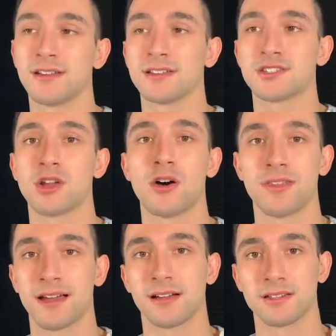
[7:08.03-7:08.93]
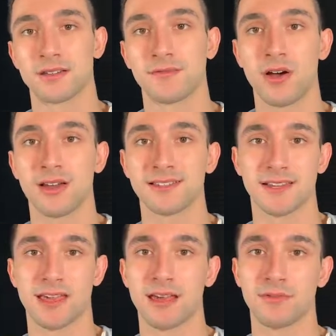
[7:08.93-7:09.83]
install that custom font
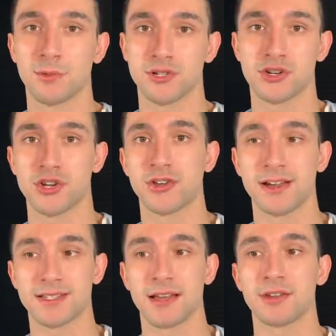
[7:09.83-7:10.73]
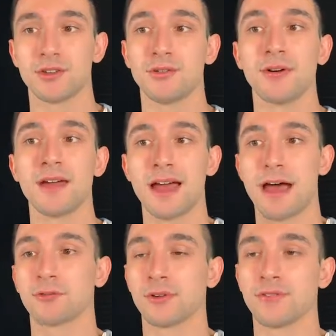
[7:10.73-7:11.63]
into Canva, which I'll show you guys how to do
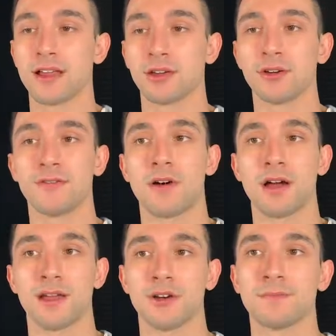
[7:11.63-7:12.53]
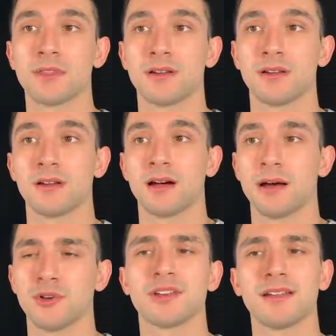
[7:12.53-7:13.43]
after we find a good font here.
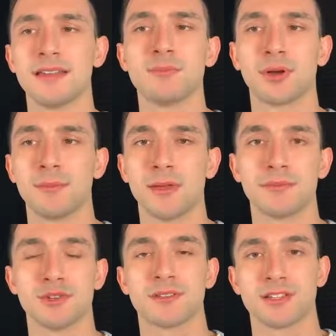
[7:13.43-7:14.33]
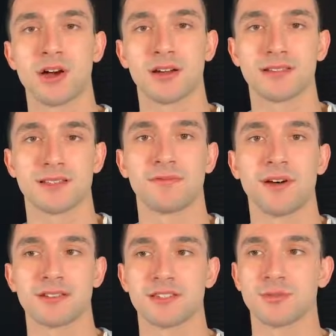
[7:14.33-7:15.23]
You're gonna need premium to install custom
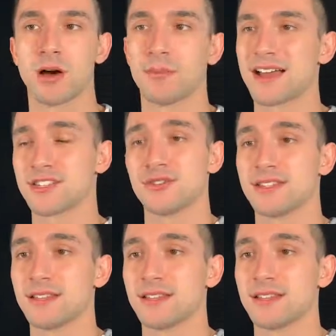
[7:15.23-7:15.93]
fonts as well. But as you can see,